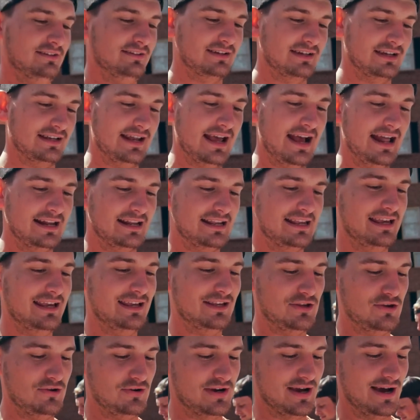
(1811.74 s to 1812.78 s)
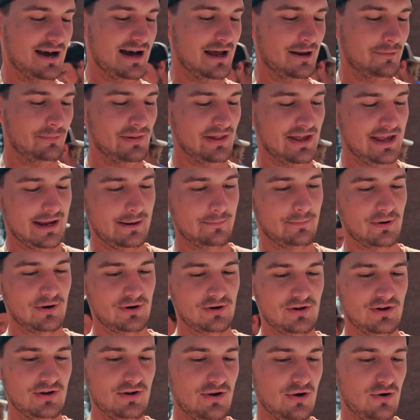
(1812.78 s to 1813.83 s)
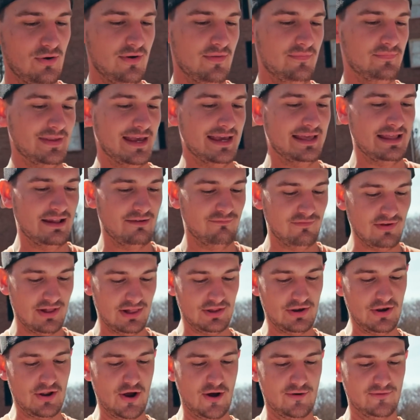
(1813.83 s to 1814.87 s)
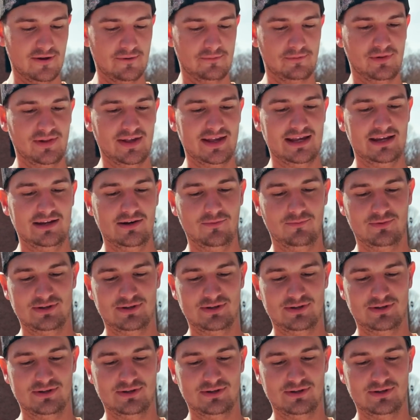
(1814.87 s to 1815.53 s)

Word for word: Connecticut, UConn playing Purdue, and then Villanova playing